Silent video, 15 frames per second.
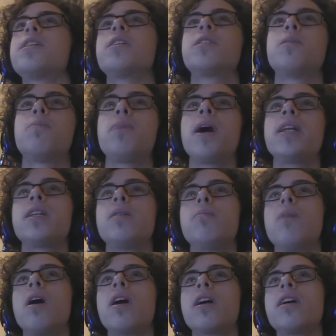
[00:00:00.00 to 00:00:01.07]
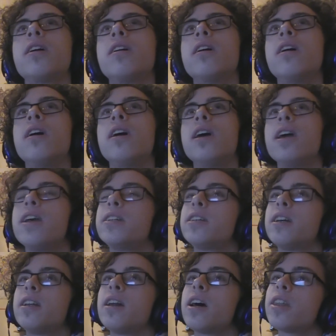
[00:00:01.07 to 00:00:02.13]
a Tibetan monk,
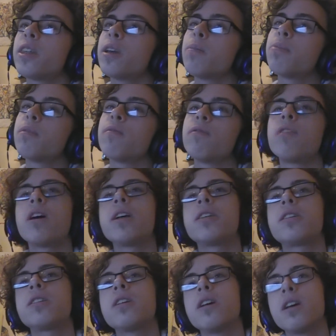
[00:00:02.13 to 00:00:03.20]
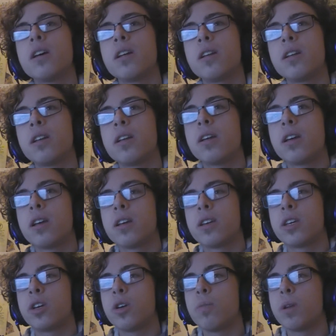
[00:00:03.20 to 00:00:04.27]
eating nothing but rice and
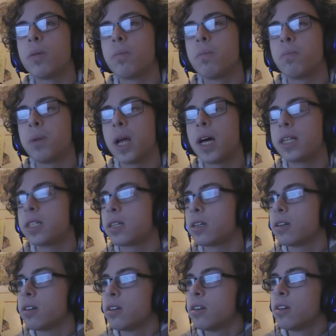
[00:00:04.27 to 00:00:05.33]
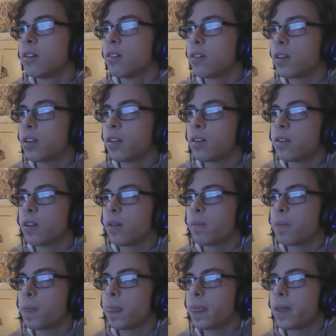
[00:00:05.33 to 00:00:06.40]
human blood. And
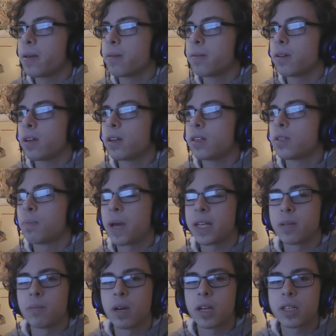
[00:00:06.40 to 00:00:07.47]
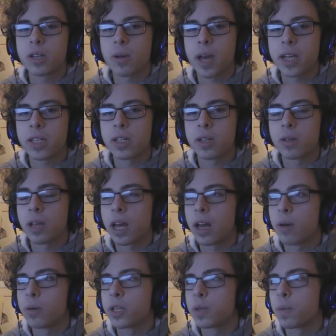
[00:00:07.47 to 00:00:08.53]
Tibetan monks don't actually do that.
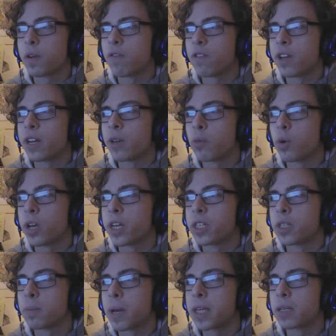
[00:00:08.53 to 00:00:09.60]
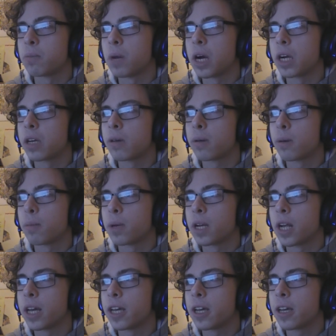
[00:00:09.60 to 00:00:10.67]
I would just be a really weird Tibetan monk. But
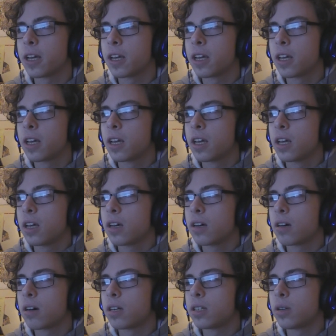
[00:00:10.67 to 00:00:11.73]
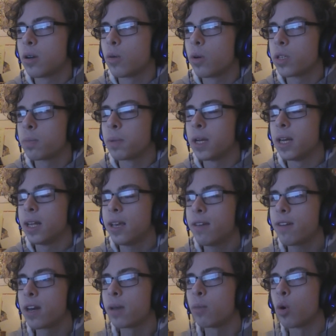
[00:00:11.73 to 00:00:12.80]
like, oh, I don't know what to
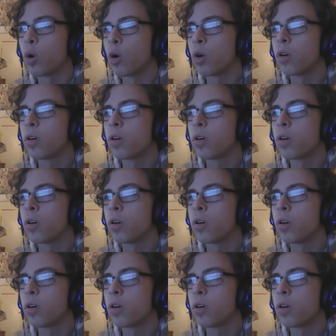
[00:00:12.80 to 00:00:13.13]
believe anymore.